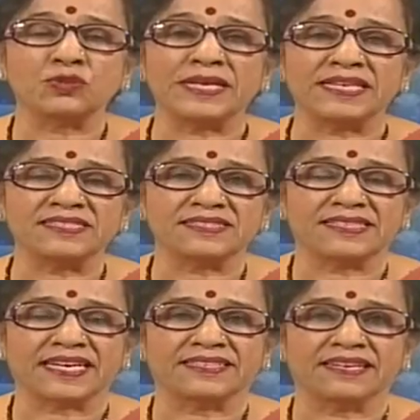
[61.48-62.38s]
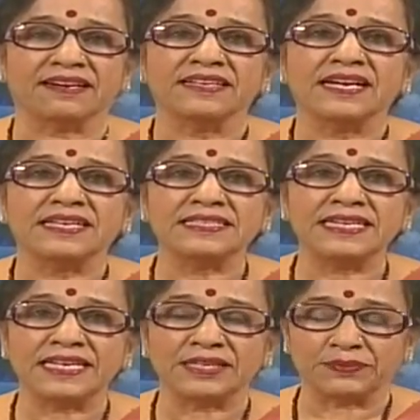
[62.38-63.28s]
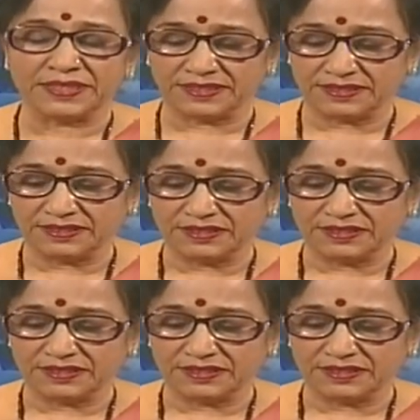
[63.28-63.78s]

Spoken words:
students that they are dealing with.